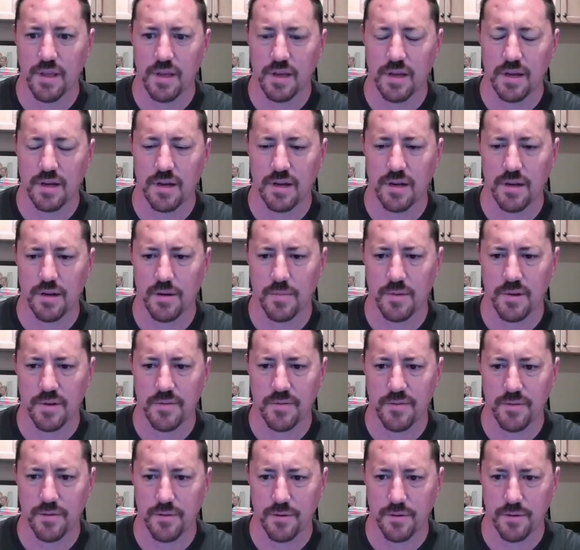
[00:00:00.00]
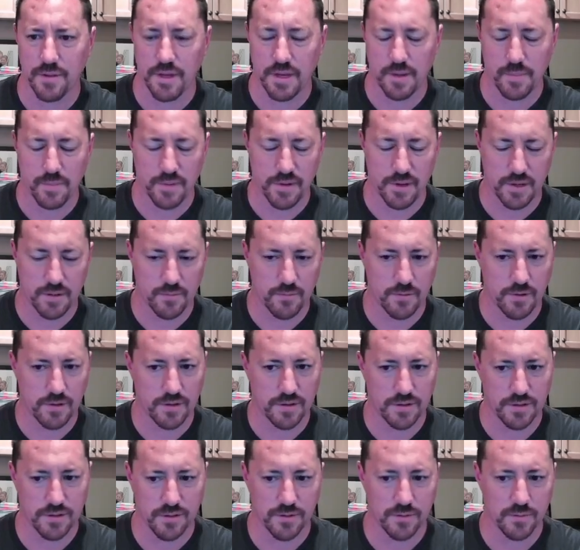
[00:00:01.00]
If you're like pick
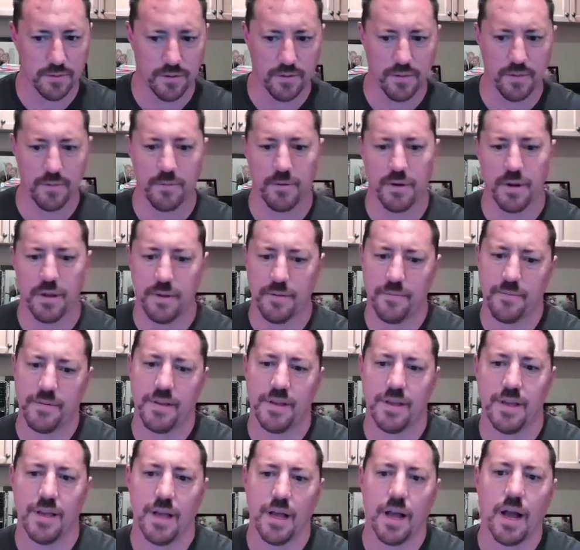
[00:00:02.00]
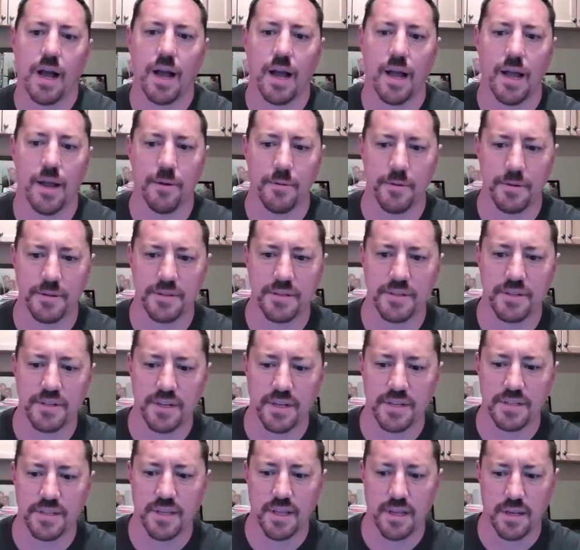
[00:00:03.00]
1, 2, or 3, I would
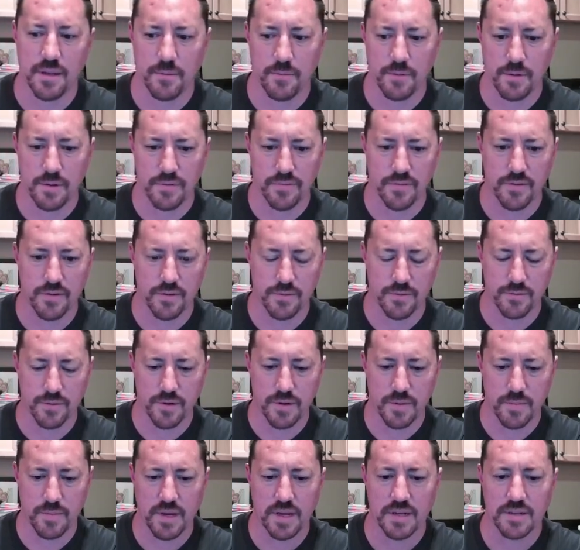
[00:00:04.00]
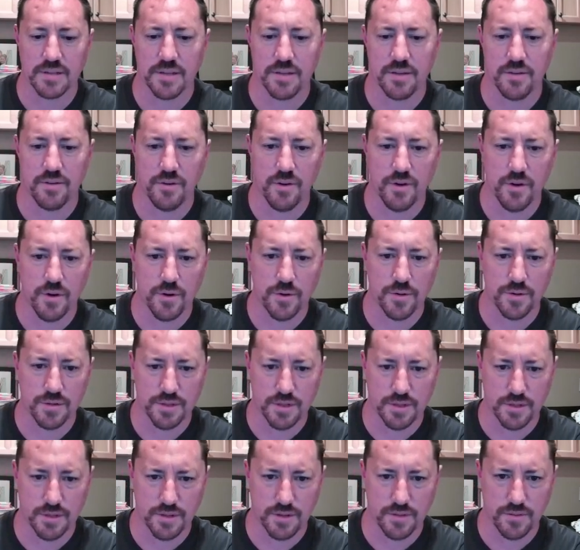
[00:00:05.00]
suggest getting one of those running backs that you know is
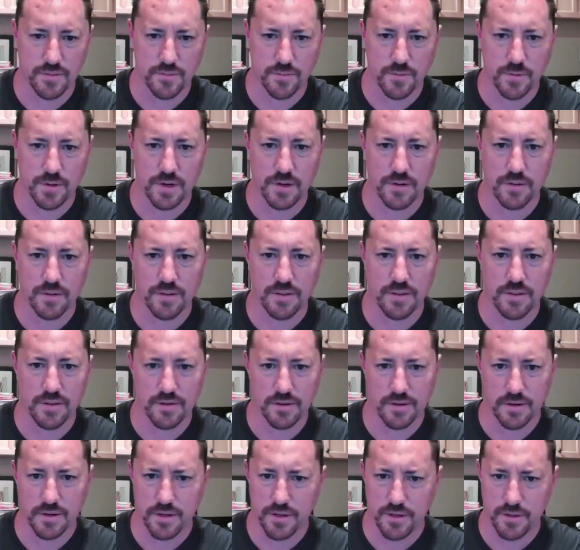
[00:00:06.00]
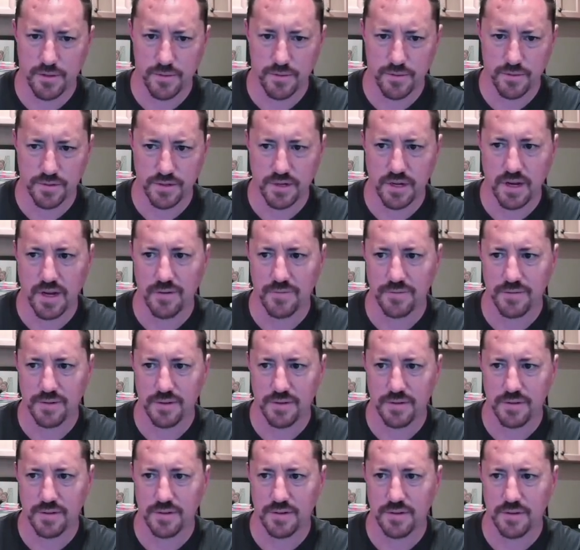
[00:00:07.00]
going to do well and they're going to use
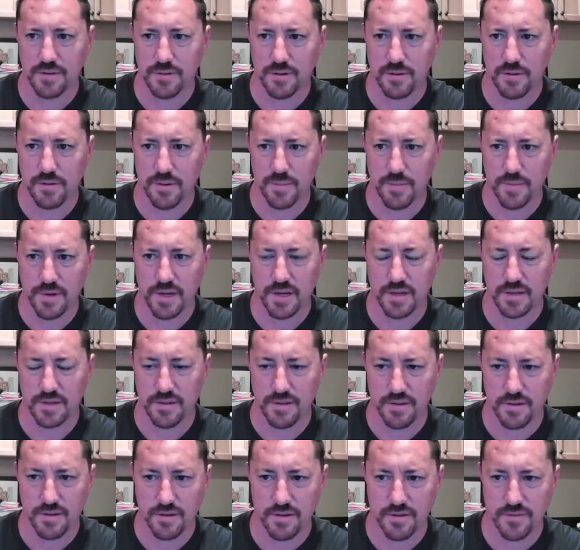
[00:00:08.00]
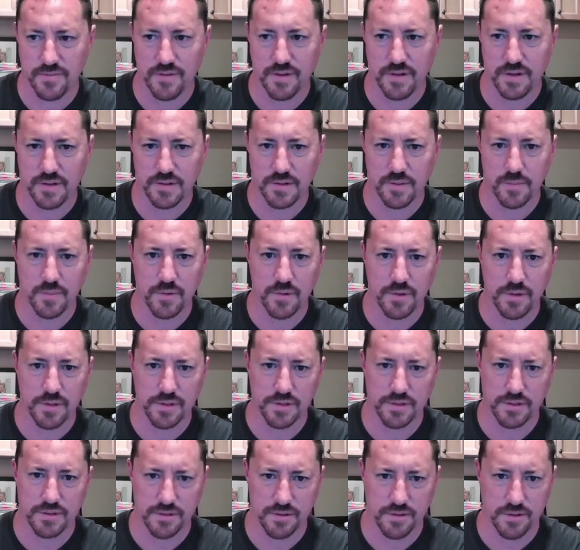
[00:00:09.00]
often. So going back to the fantasy
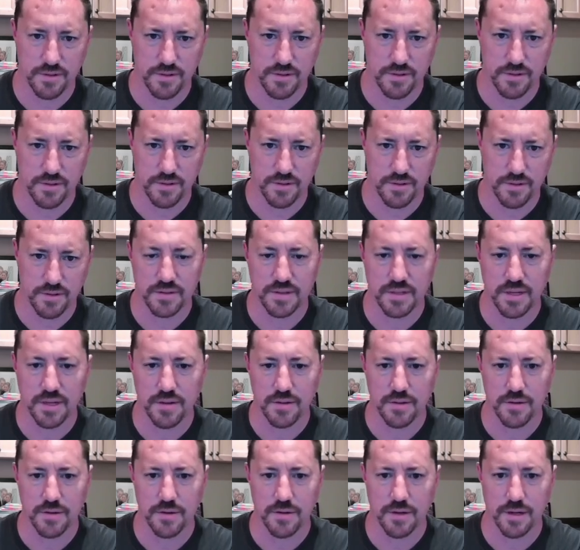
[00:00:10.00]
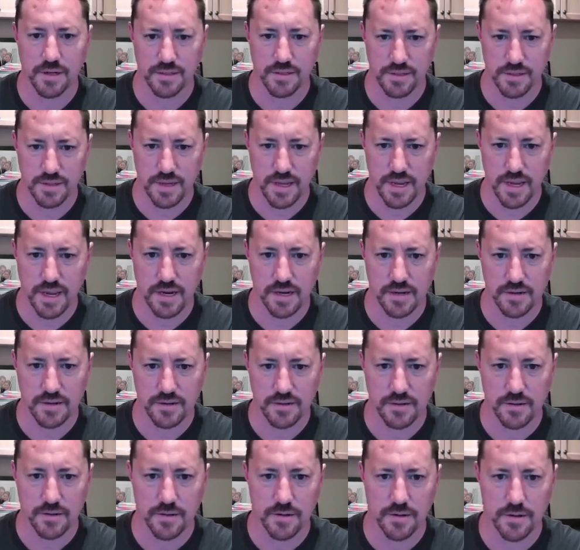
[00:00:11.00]
points, Jonathan Taylor, Austin
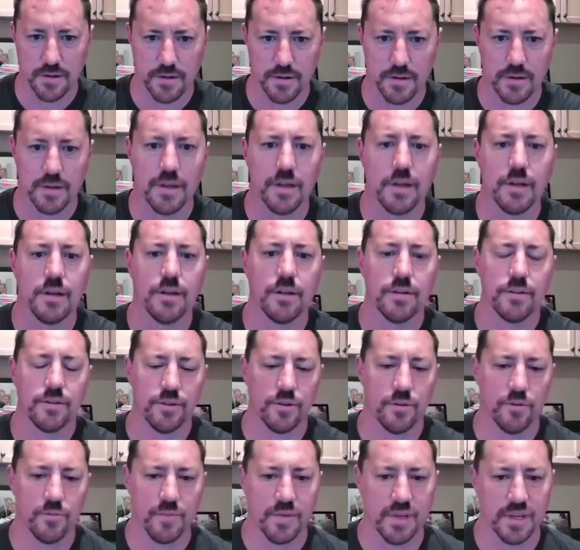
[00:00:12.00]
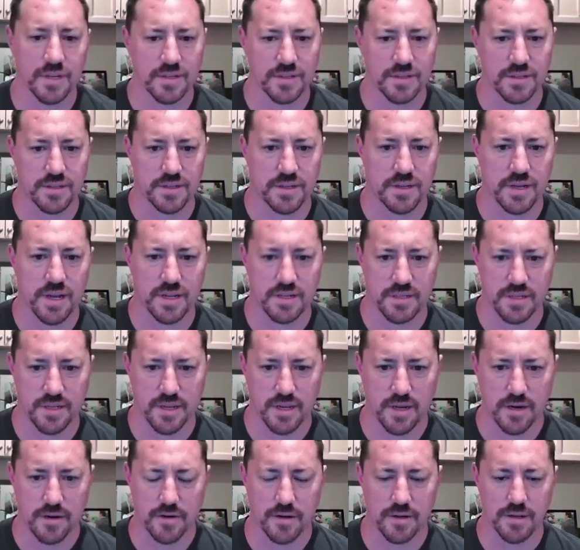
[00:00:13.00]
Eckler, Joe Mixon, Najee
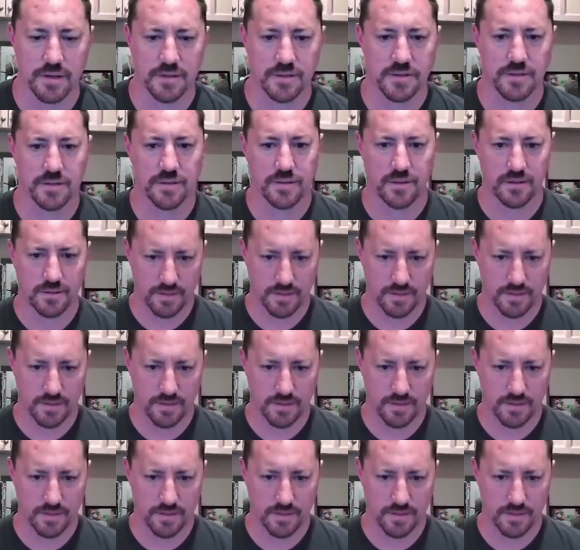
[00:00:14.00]
Harris.